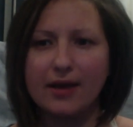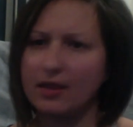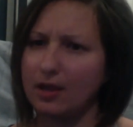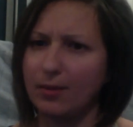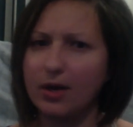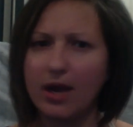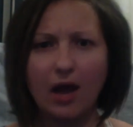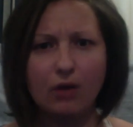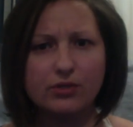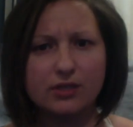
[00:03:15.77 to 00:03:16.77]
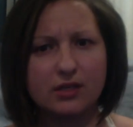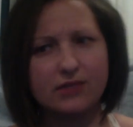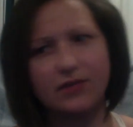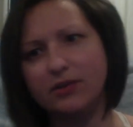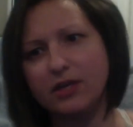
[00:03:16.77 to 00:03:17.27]
Think about a house and its
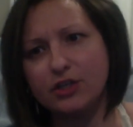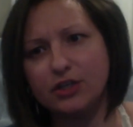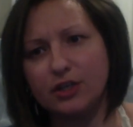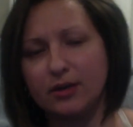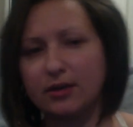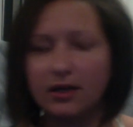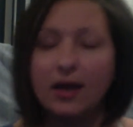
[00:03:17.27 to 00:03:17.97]
foundation. And